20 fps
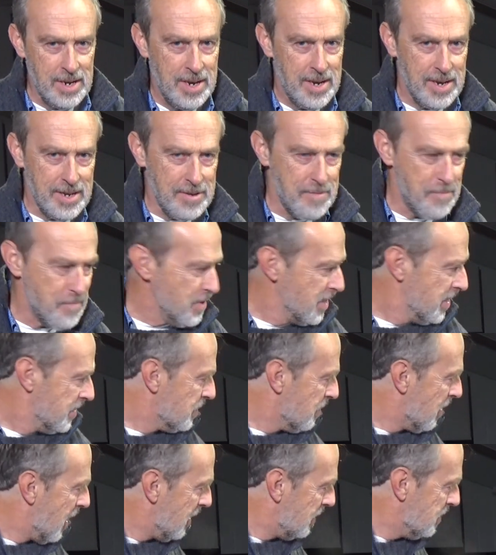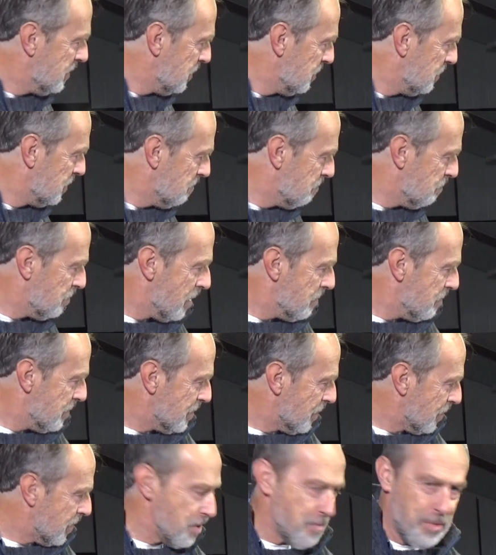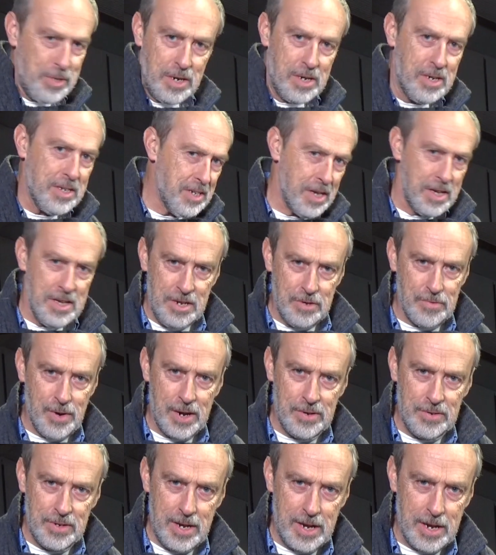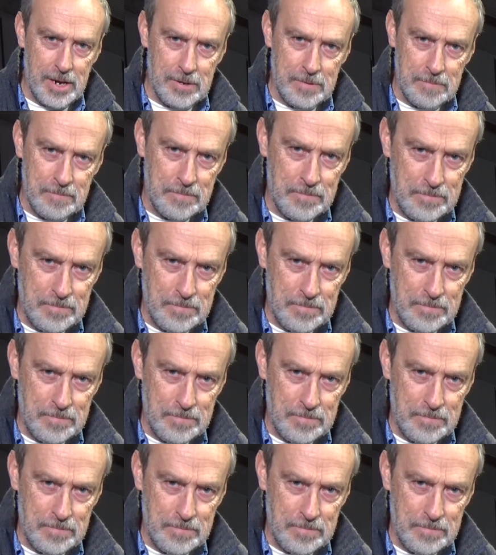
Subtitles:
so I had to do some prepping on it, which I'm going to take you around now.